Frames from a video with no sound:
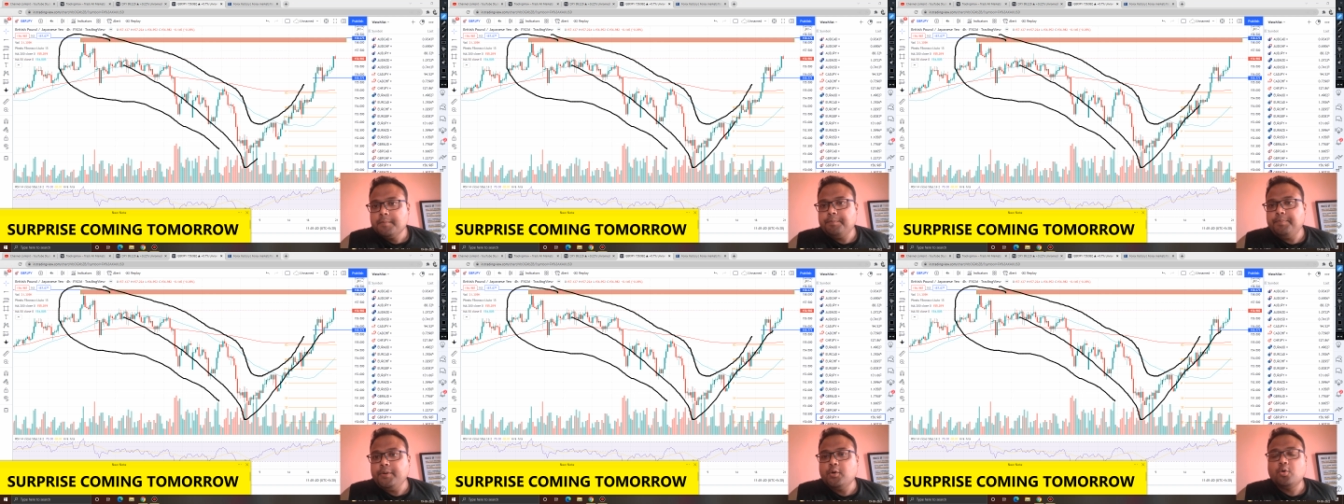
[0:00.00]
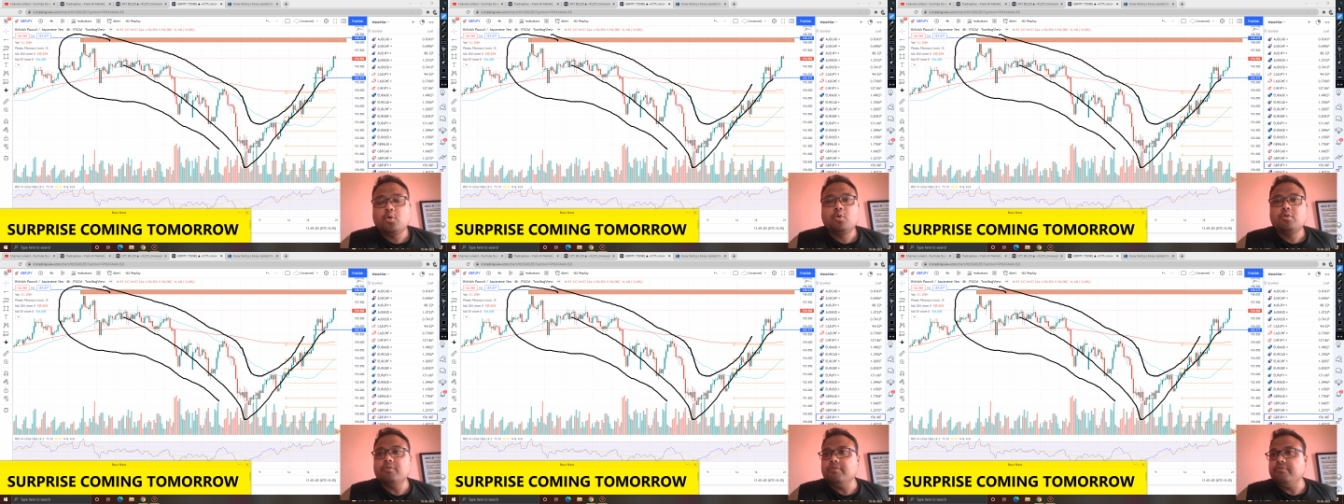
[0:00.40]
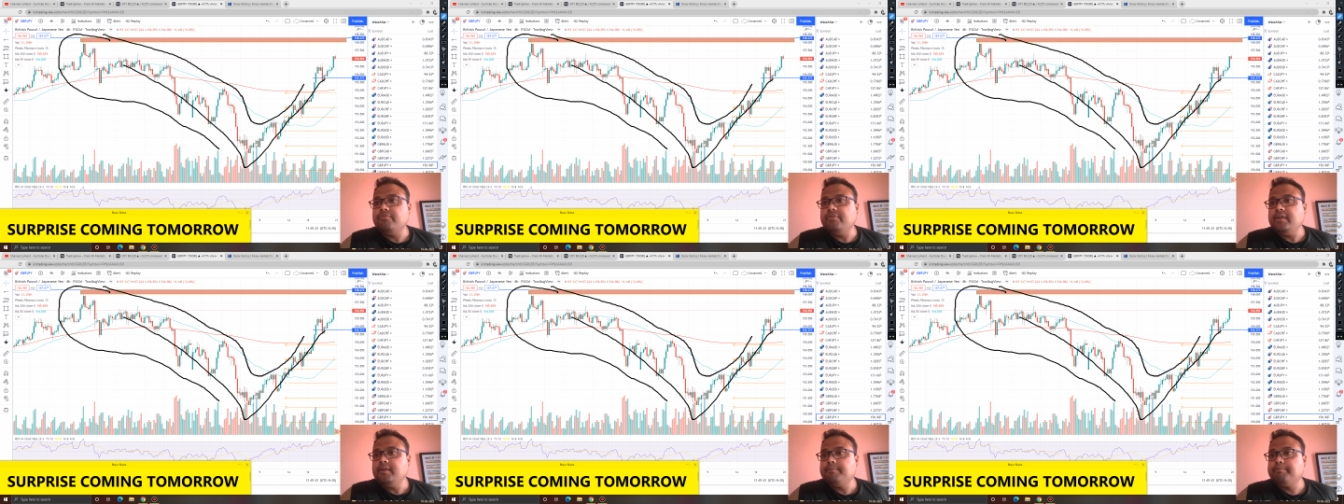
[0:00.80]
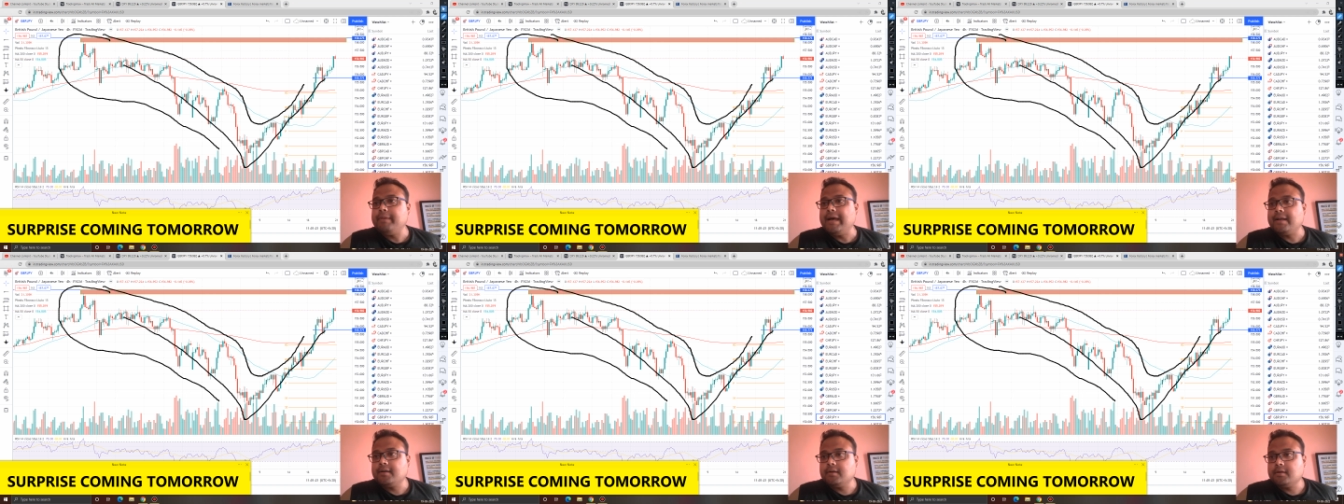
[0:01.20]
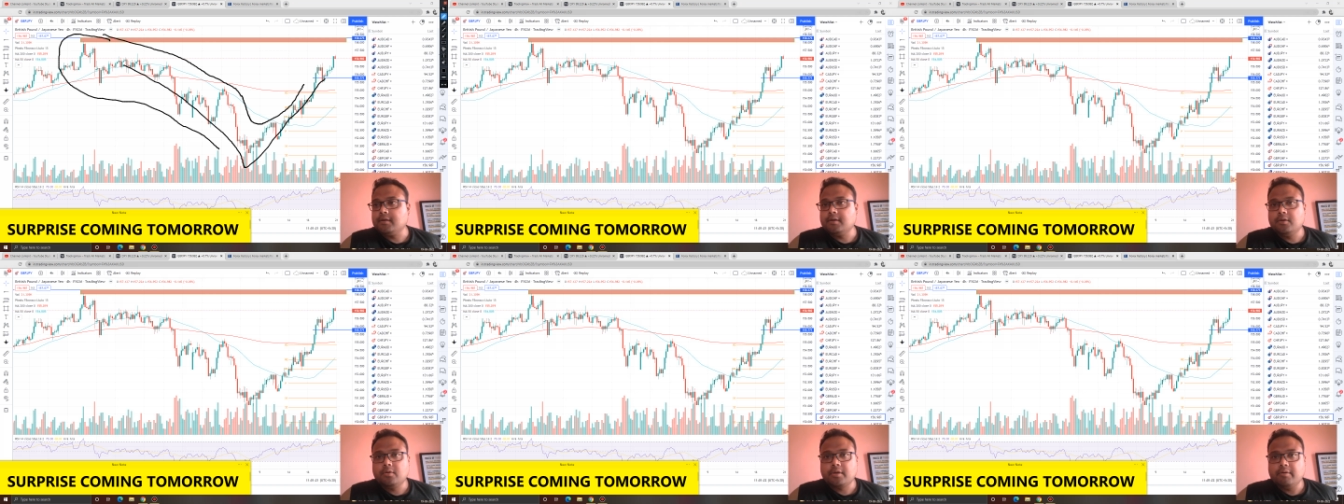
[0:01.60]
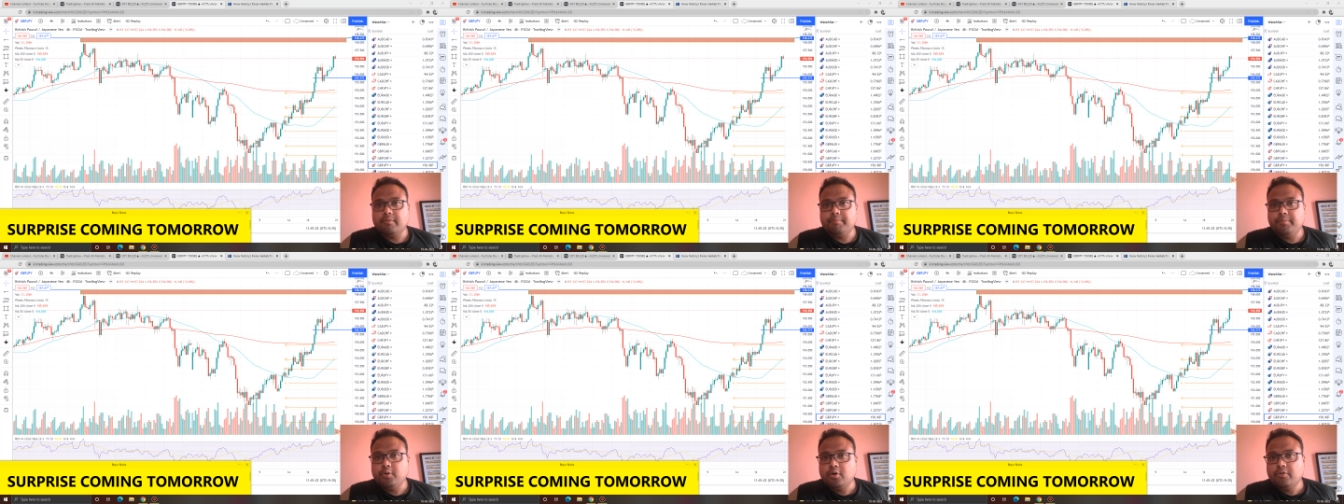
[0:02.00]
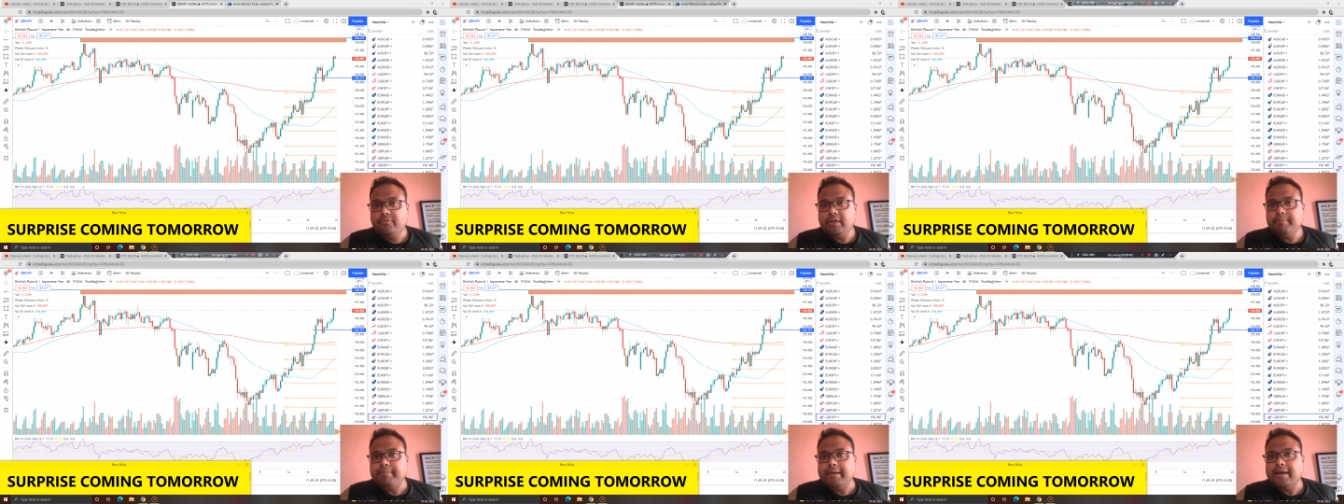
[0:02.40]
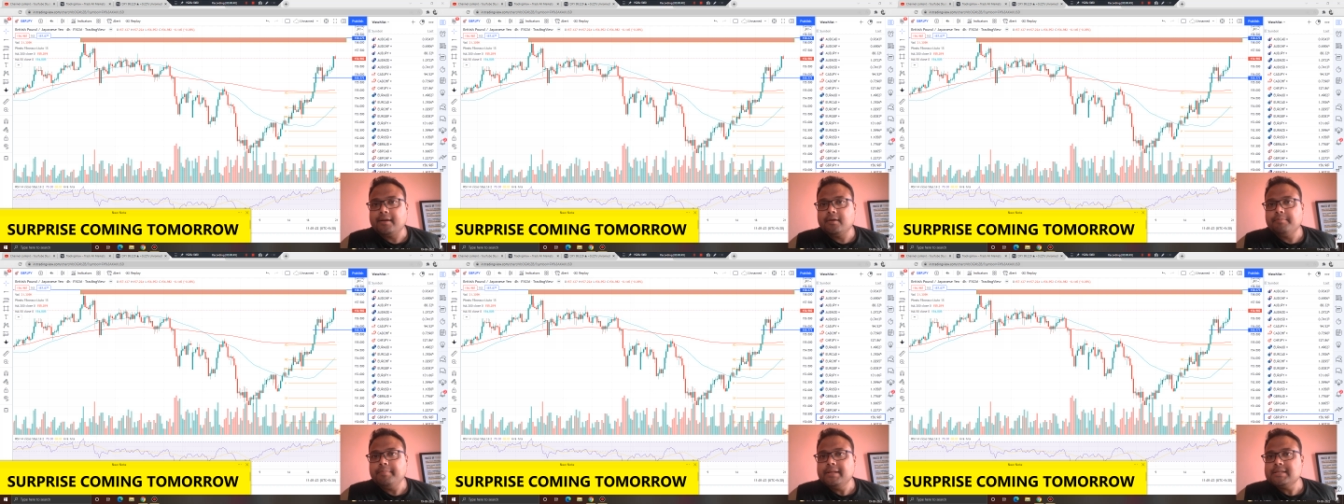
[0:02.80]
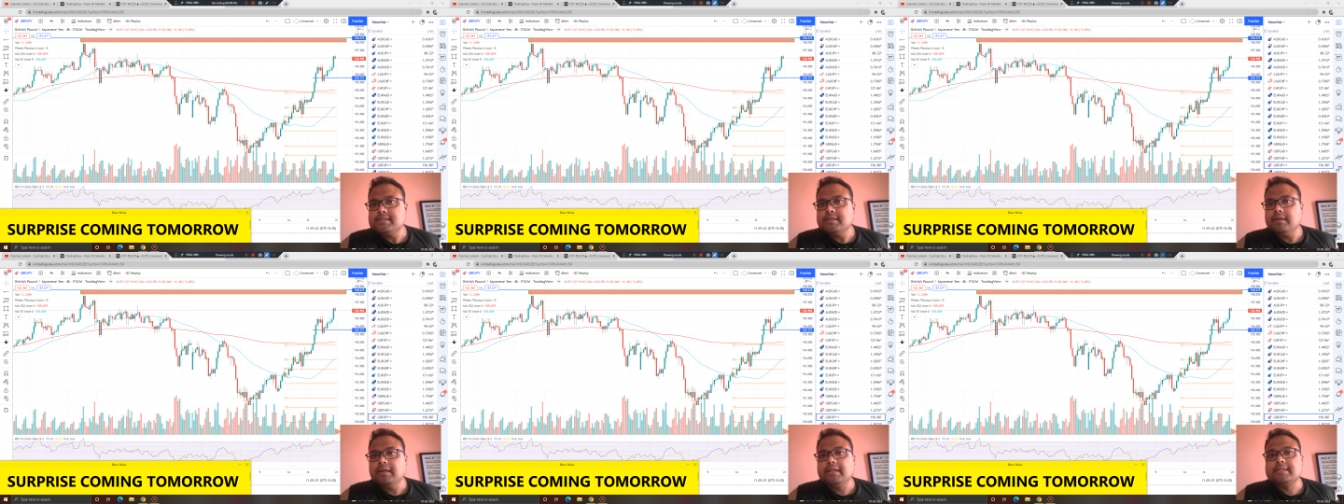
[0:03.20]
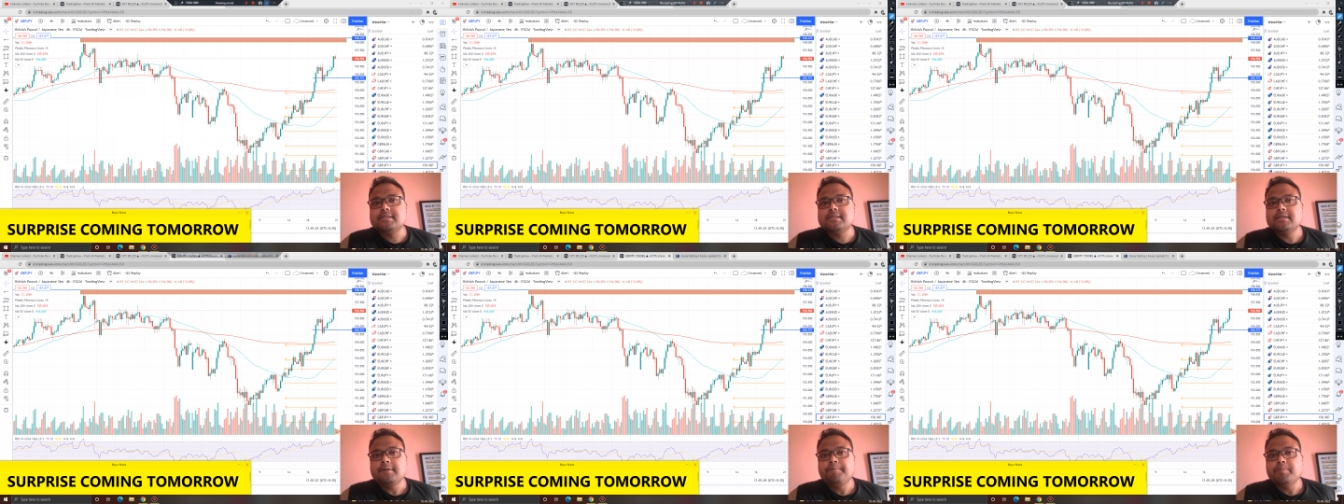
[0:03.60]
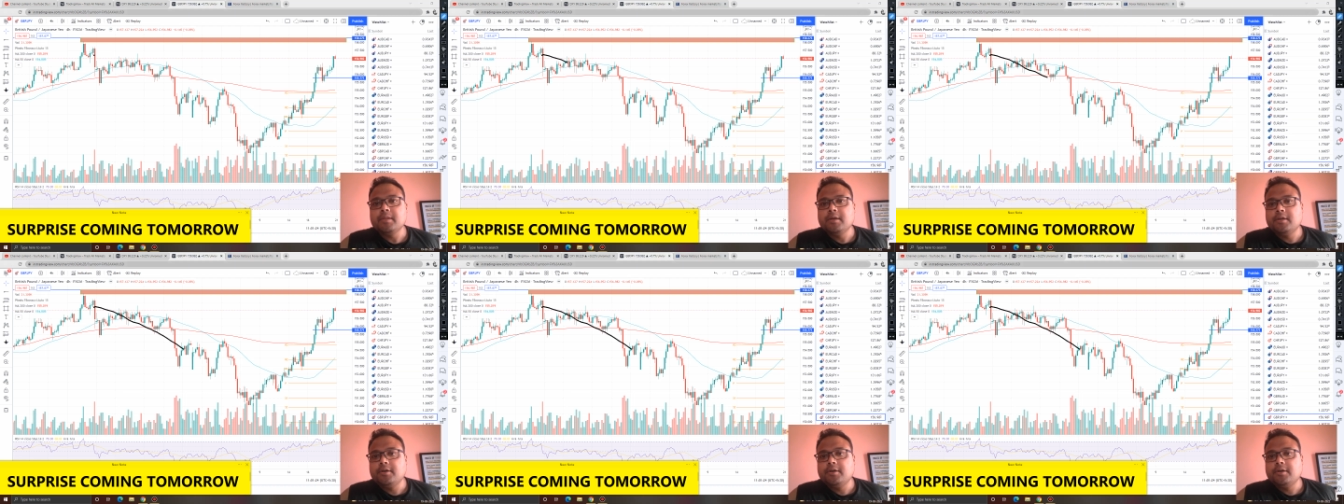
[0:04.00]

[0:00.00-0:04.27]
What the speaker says: pure V pattern. Okay, pure V pattern means it's a